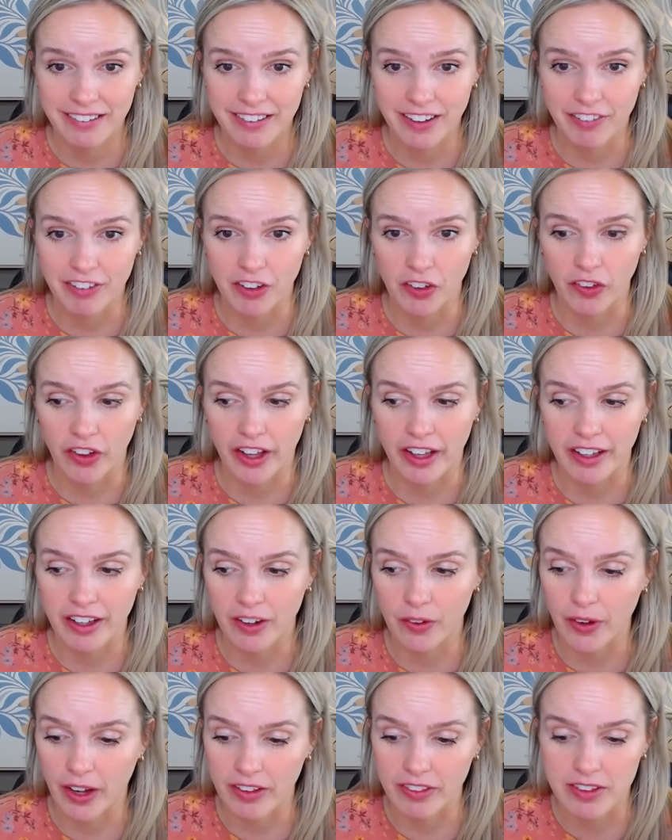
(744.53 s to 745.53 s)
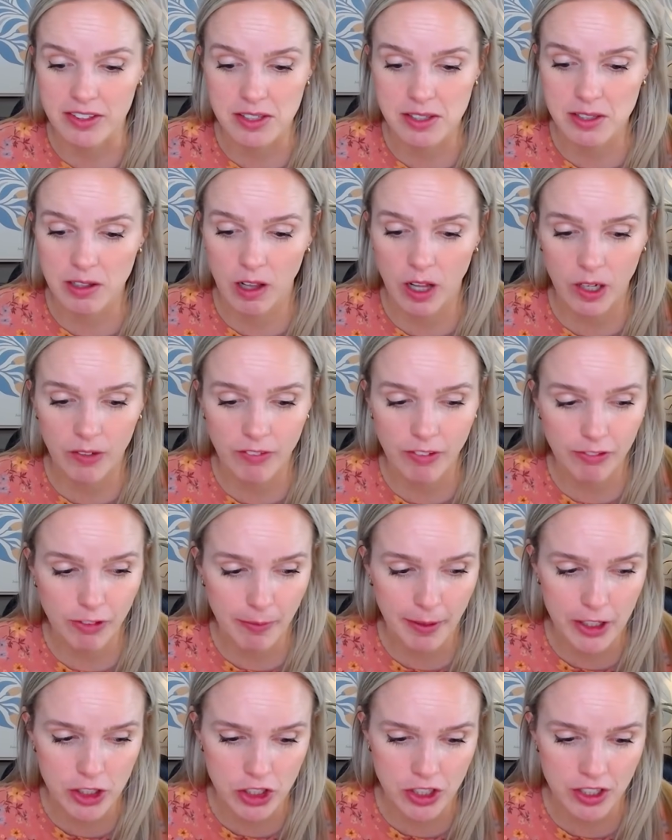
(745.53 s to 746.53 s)
If you're like, okay, this is a lot of
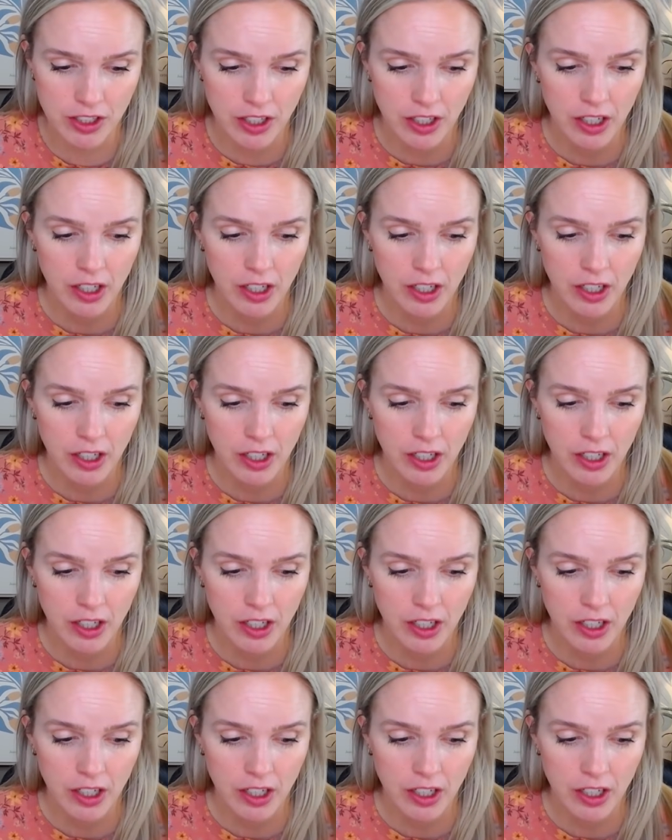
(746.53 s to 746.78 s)
information,